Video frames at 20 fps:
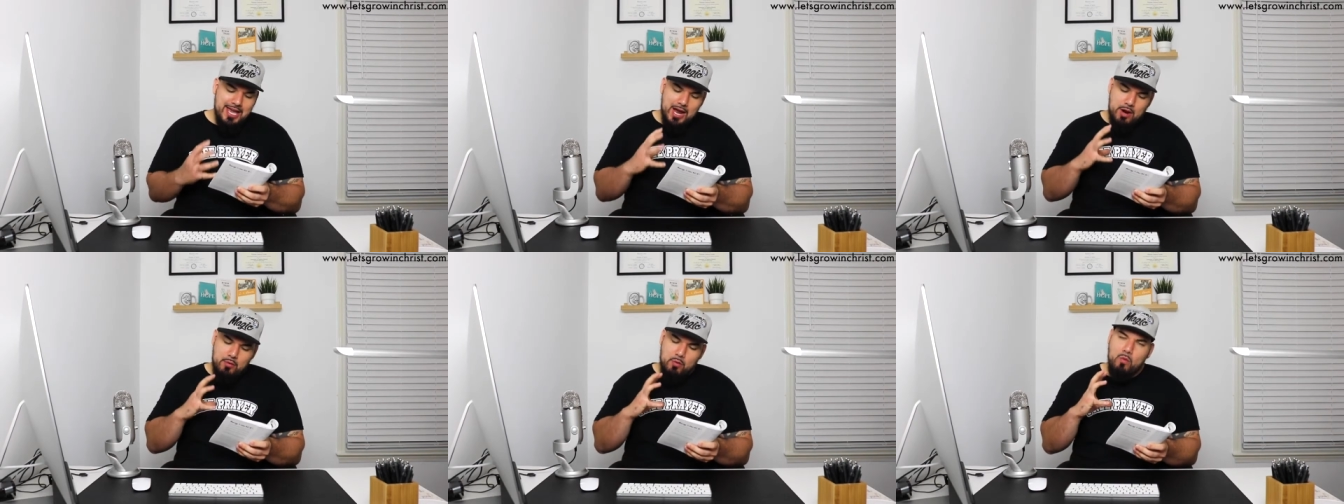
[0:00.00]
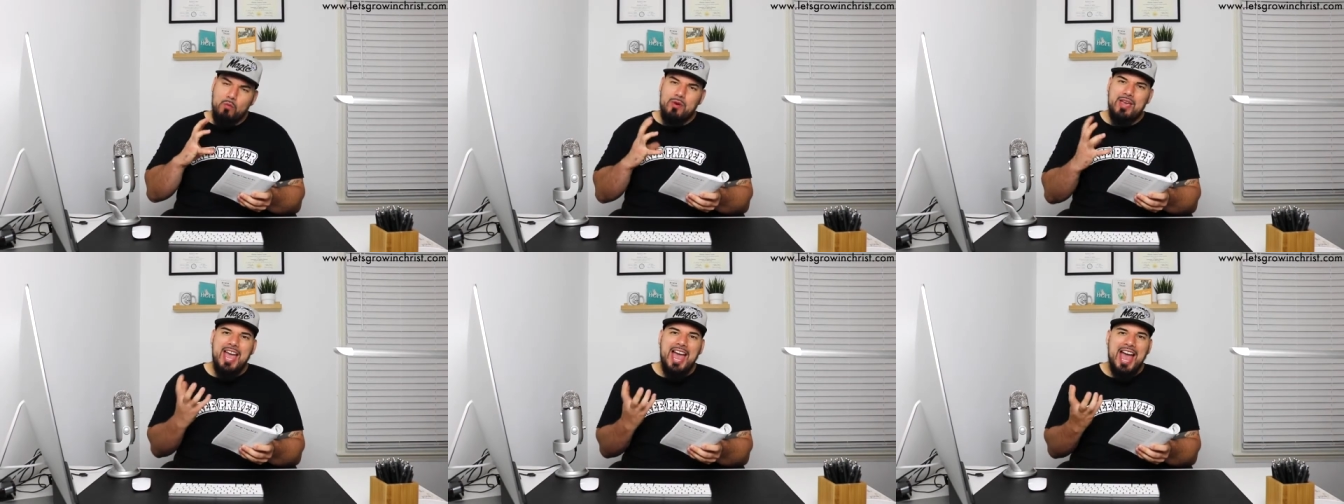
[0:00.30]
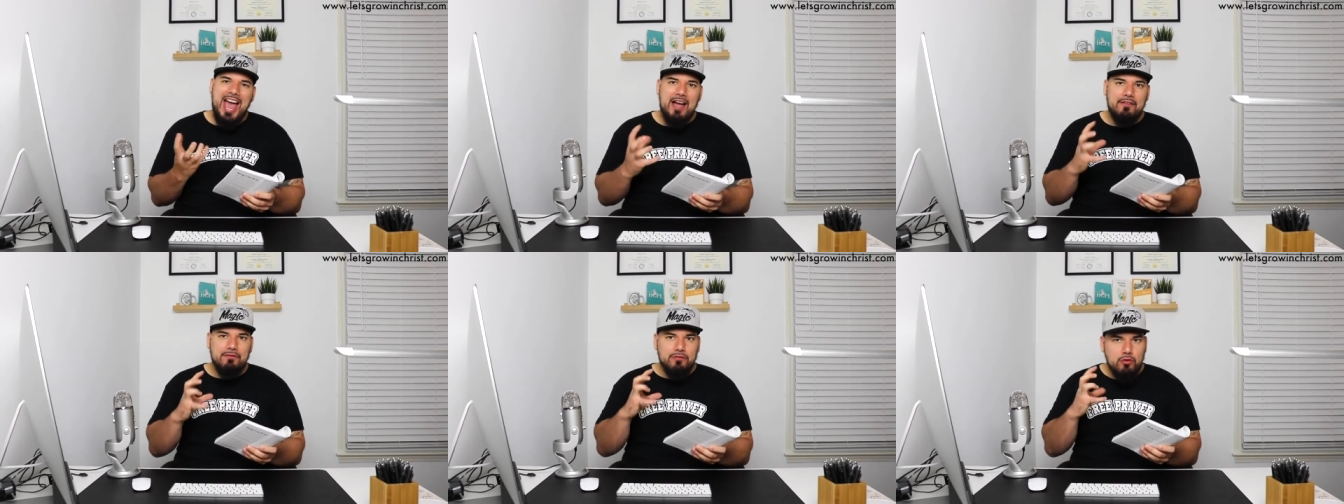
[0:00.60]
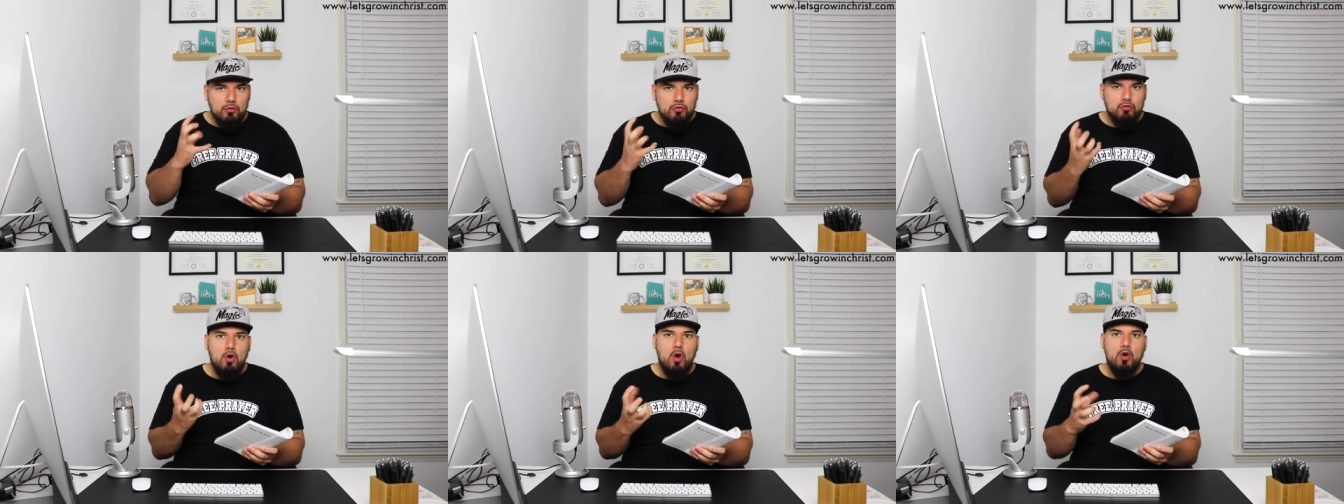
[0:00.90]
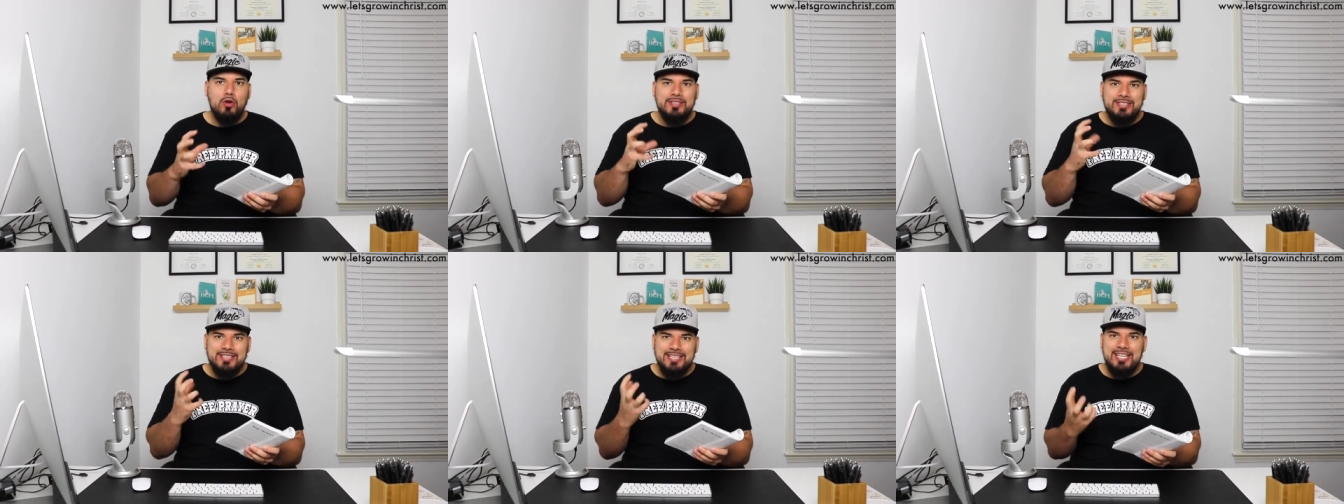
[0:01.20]
And when we have the
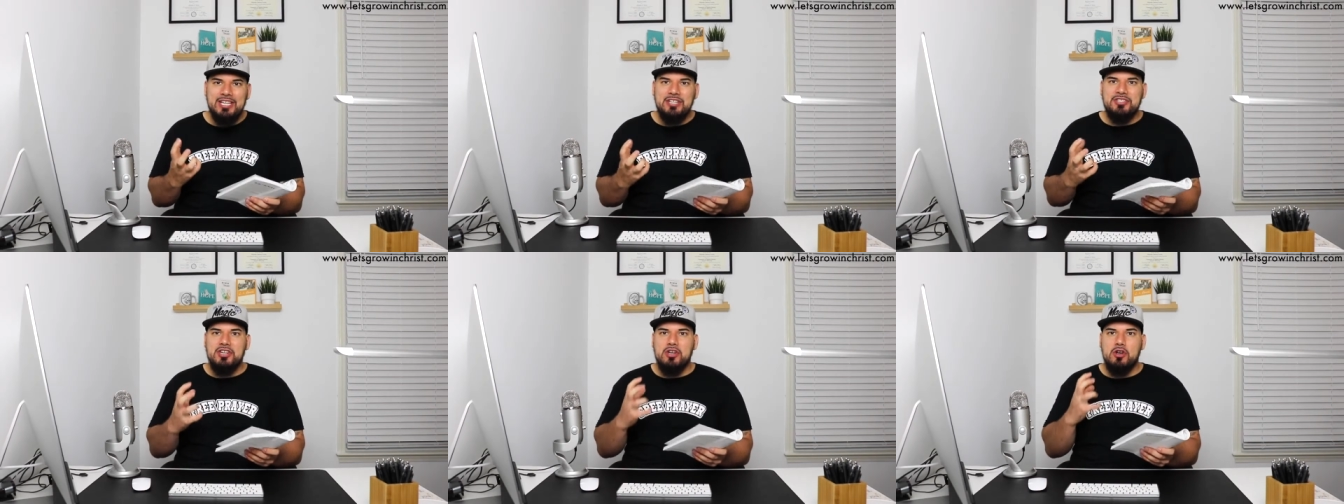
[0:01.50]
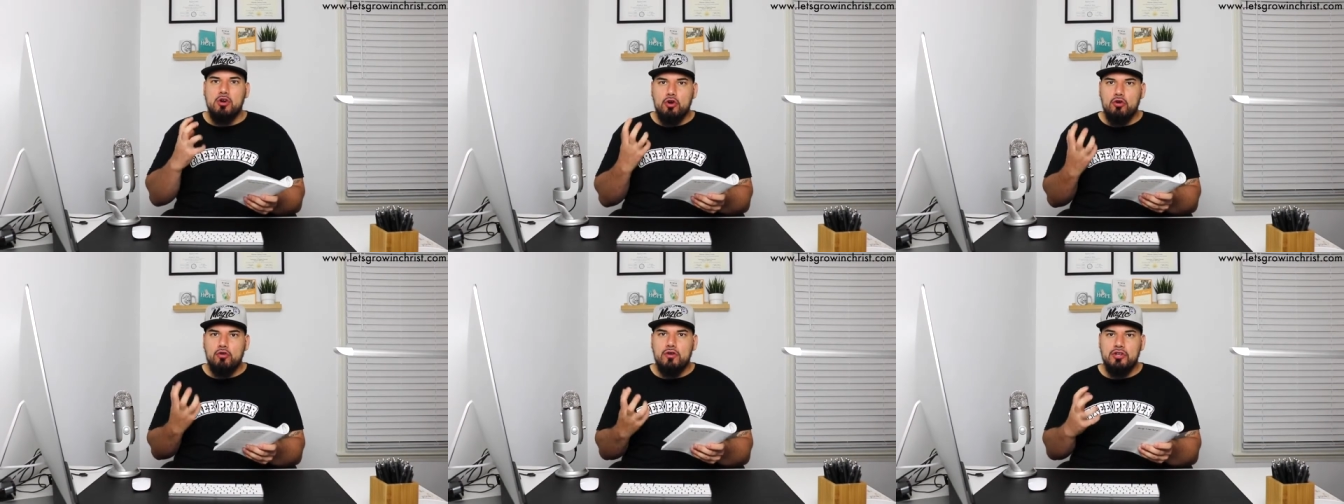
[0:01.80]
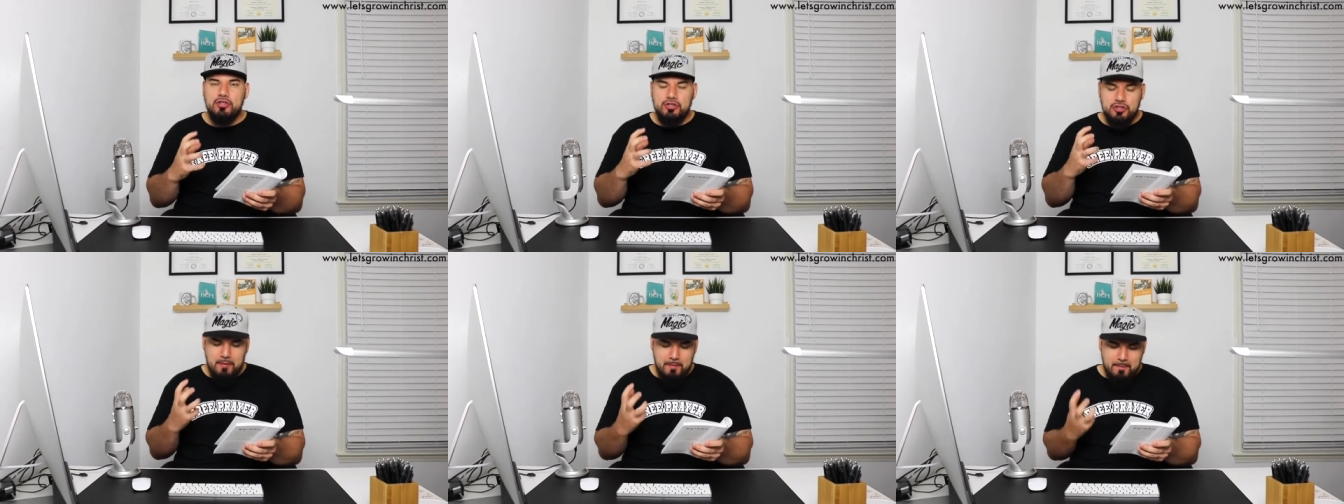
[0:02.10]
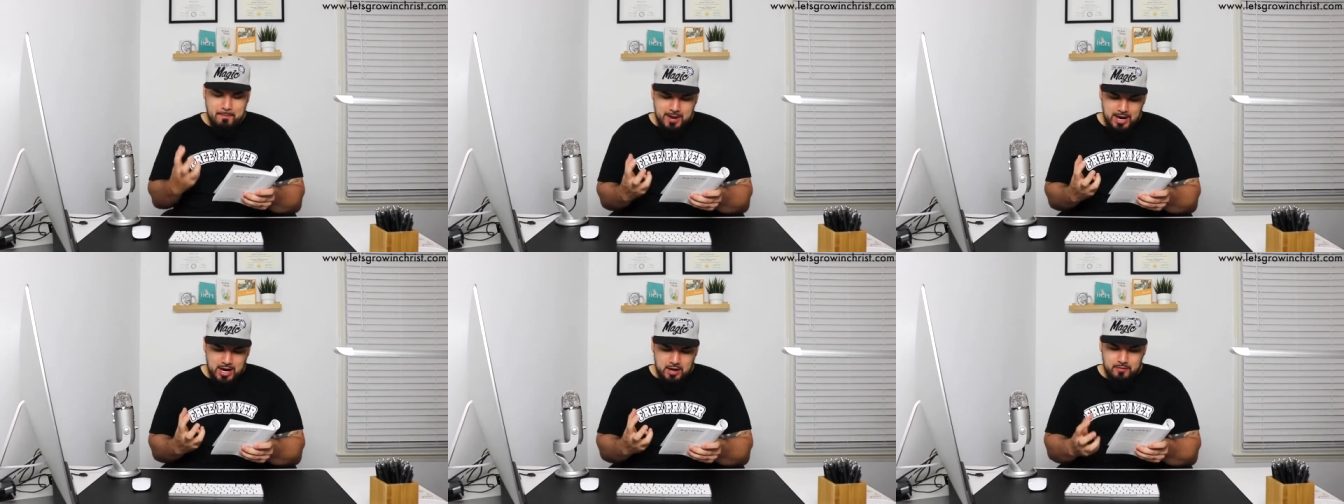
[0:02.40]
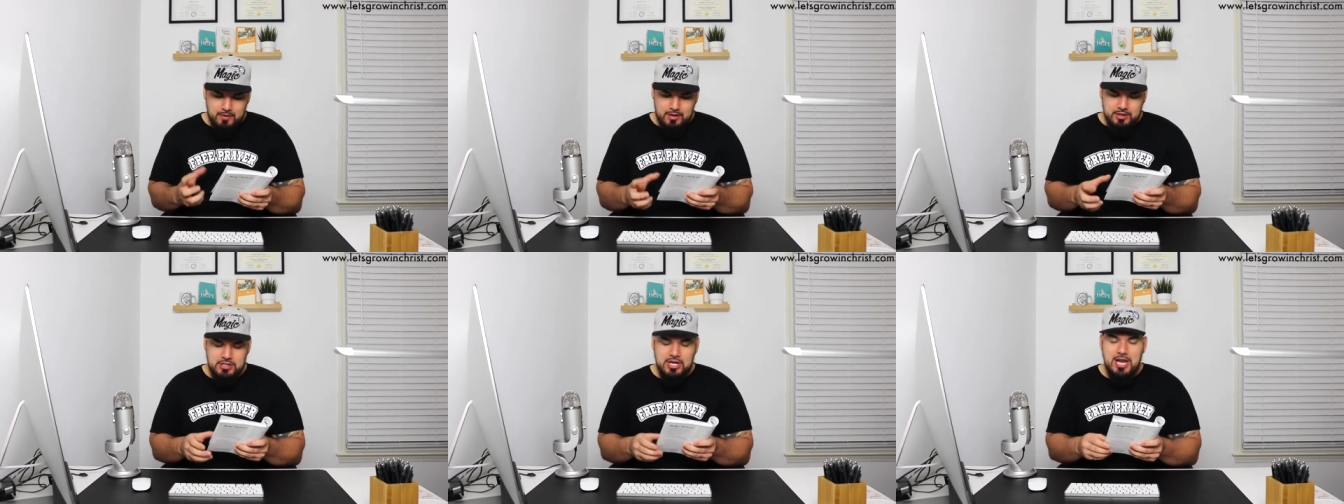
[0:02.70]
wrong teaching on Christian
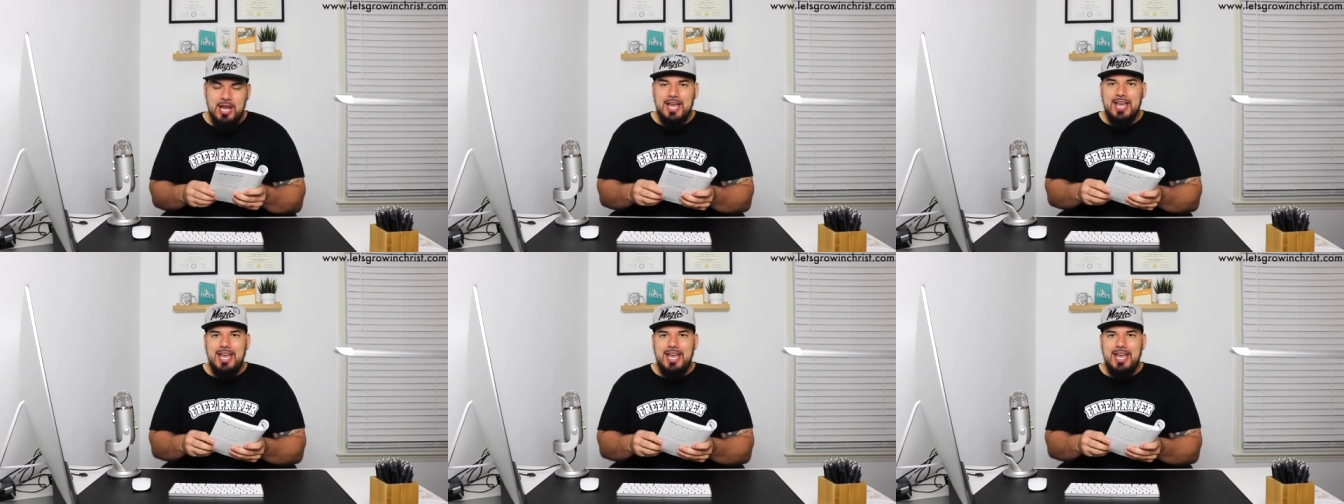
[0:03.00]
marriage,